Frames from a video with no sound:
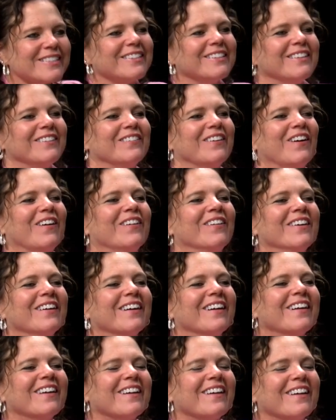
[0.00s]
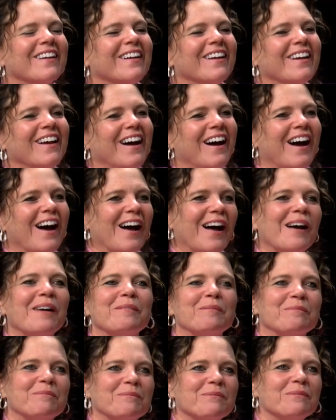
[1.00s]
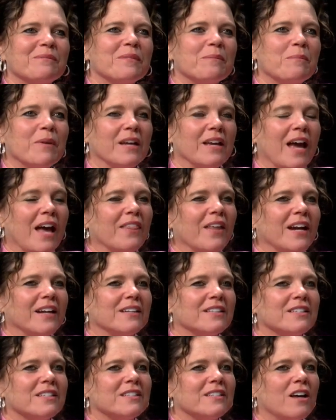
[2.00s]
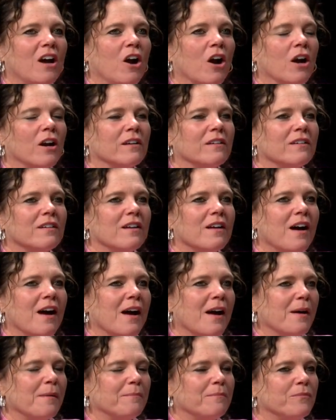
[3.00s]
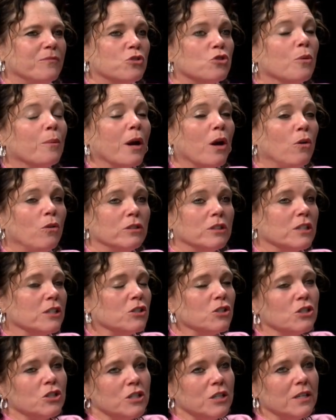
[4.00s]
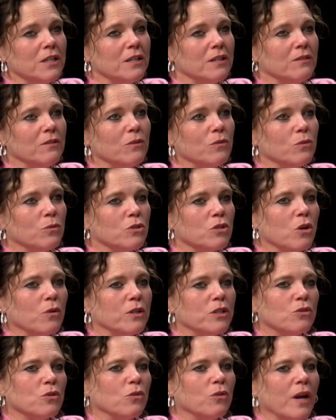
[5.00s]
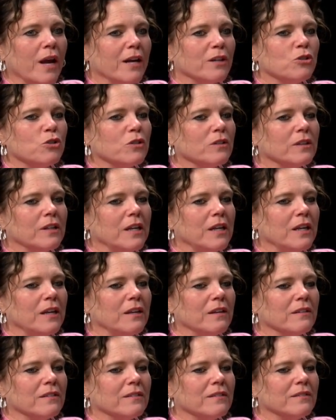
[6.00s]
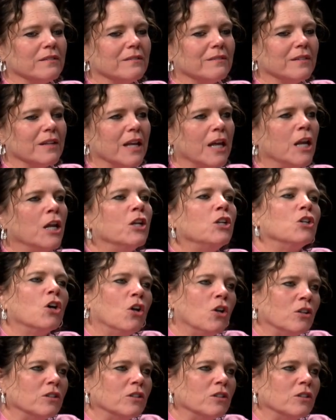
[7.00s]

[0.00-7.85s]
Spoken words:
Yeah. But yeah, that is hard. So my oldest, she was always so naturally an adult.